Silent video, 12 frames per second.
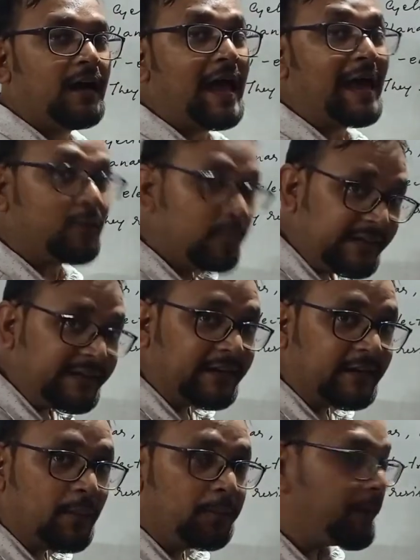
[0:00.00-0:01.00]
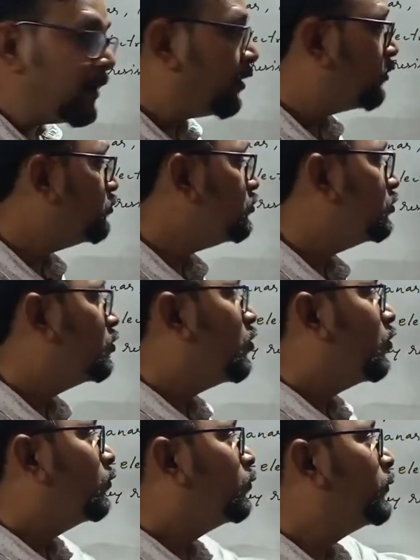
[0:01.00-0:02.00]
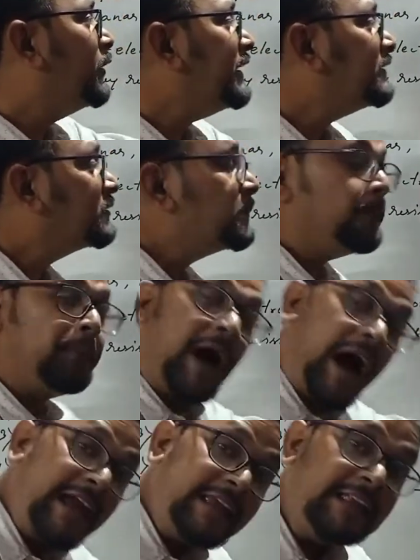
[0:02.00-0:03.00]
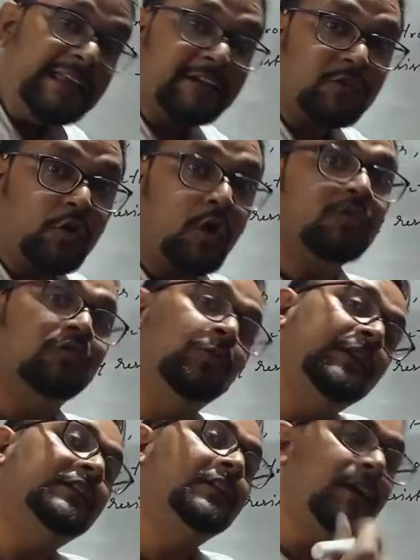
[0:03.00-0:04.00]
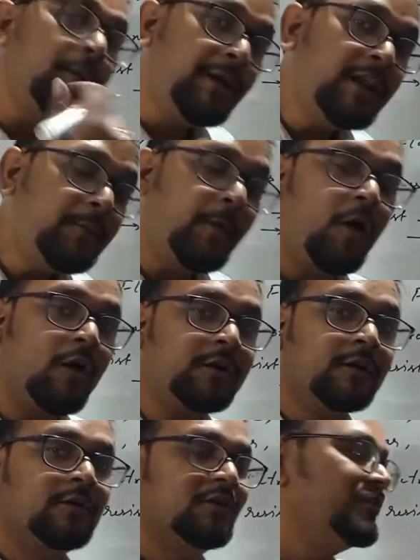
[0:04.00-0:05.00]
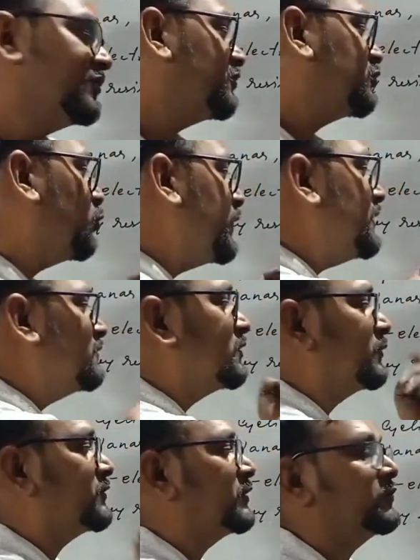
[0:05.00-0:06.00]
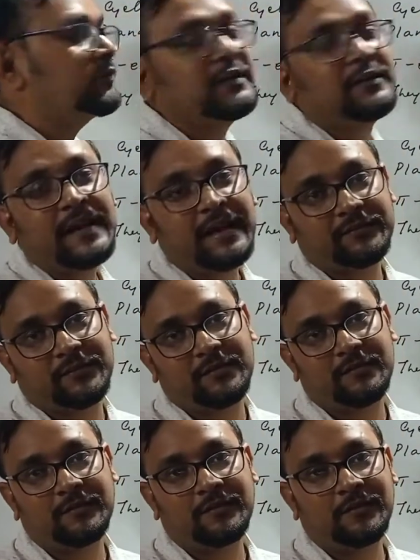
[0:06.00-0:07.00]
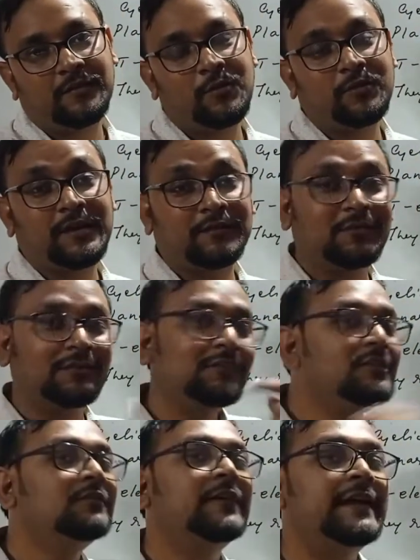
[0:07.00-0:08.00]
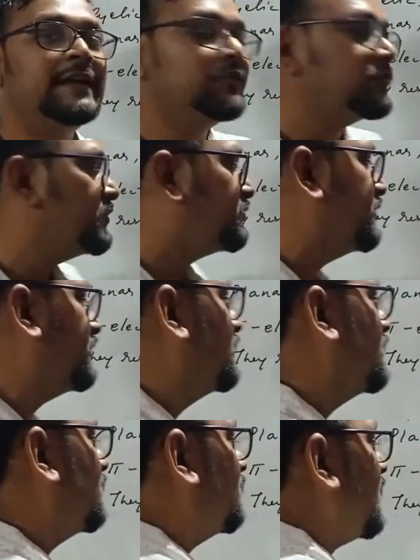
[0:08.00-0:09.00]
aromatic compound with pi electrons with double bond showing substitution reaction. Okay, so this is very interesting,